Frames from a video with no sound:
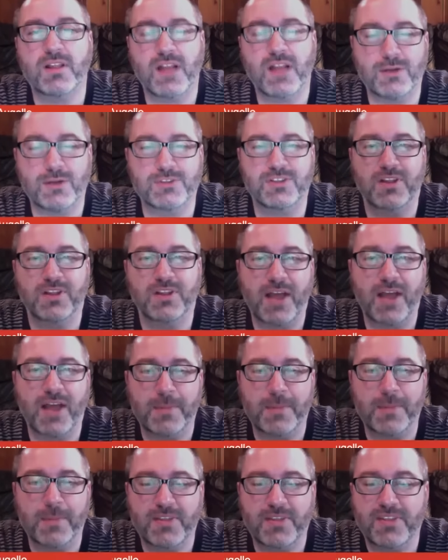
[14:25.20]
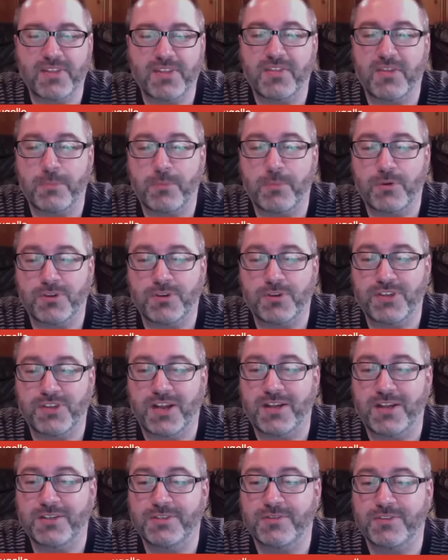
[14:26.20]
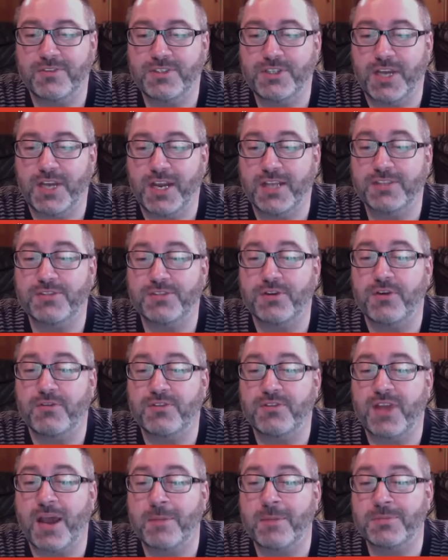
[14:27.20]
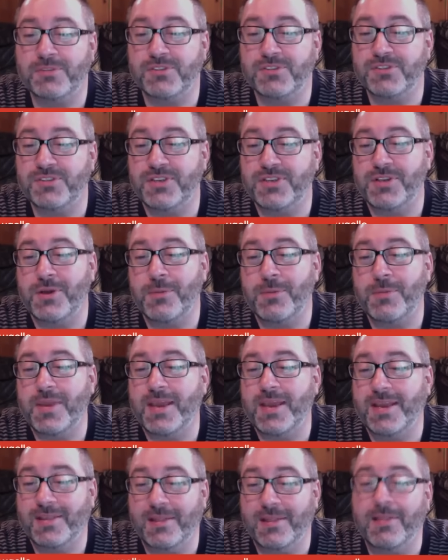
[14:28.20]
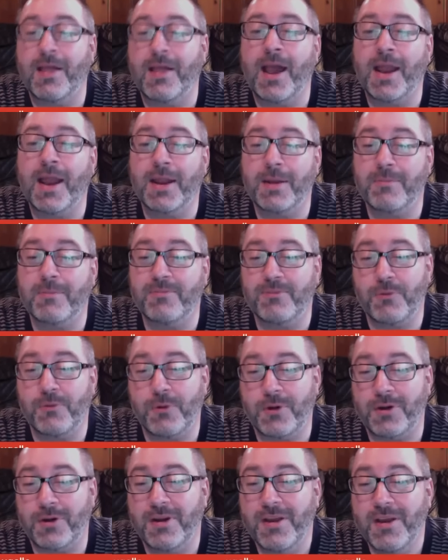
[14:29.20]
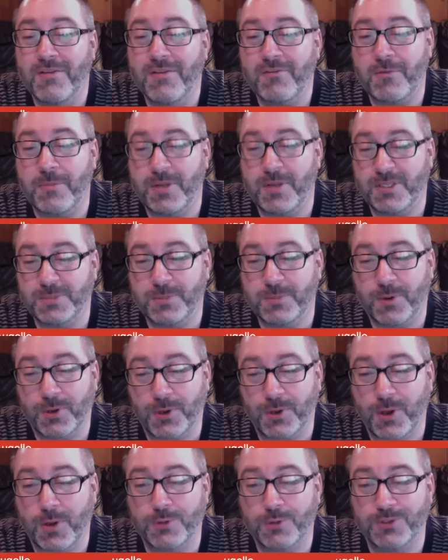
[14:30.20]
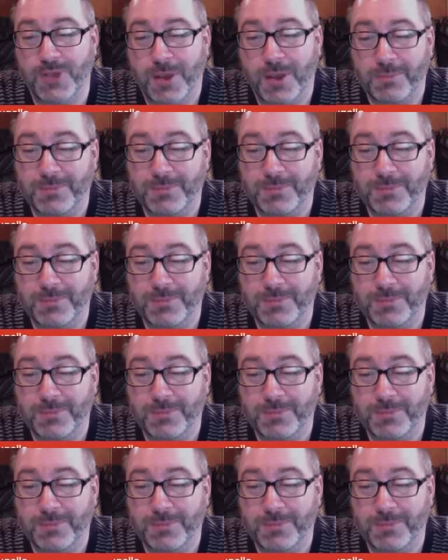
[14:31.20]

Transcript: in the lineup, I think that the percentage of a chance of Tom Sestito being in the lineup for Pittsburgh goes up.